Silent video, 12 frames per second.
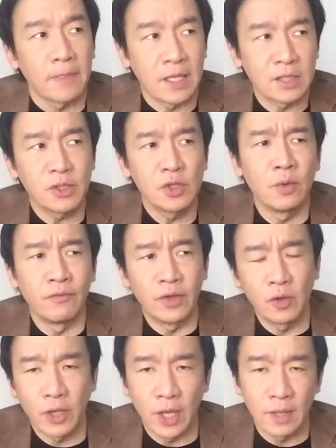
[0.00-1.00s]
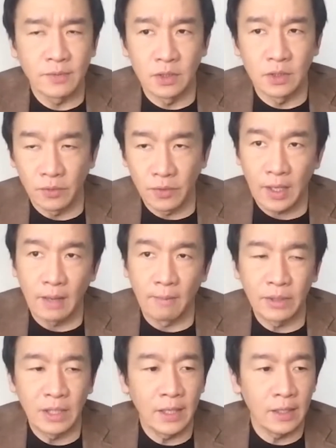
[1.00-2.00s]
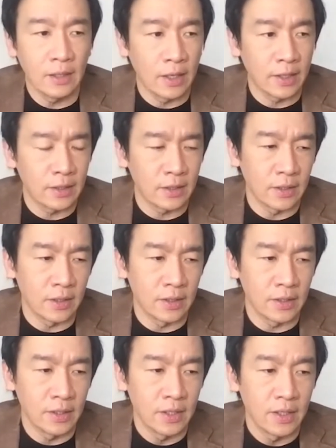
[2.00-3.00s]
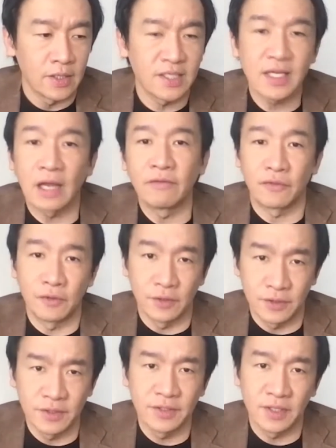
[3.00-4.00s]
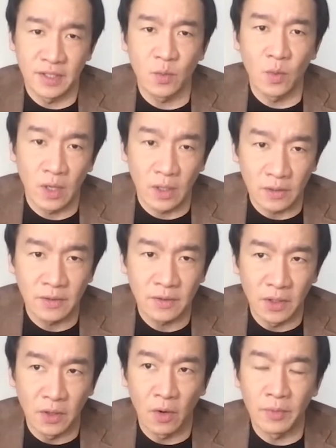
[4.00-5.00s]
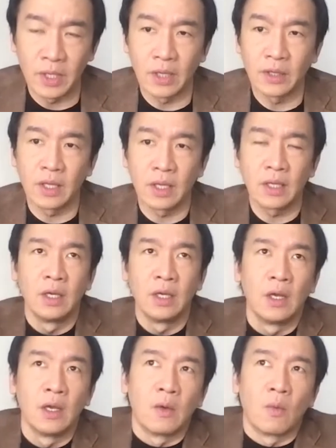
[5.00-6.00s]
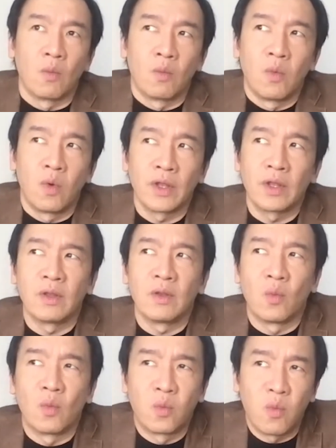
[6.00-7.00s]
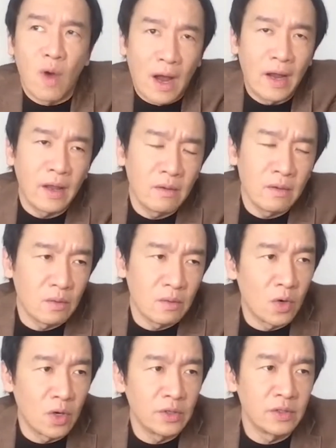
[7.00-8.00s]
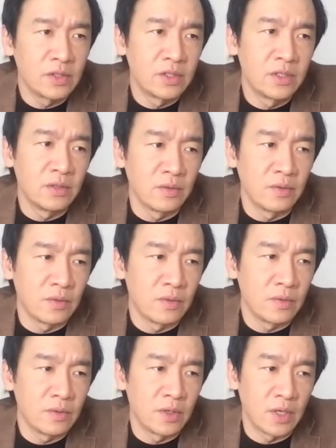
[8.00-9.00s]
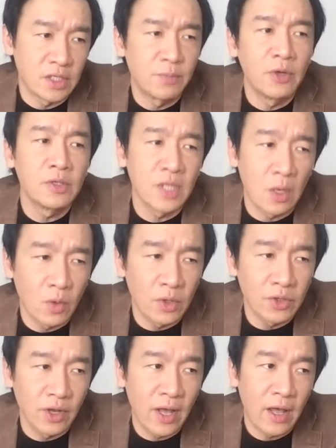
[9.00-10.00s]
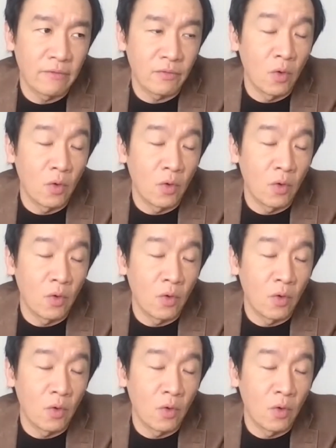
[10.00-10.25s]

especially with video games, you know they can play like uh, ciphers as well. You know, I mean, I think what I want to the experience that I wanted to have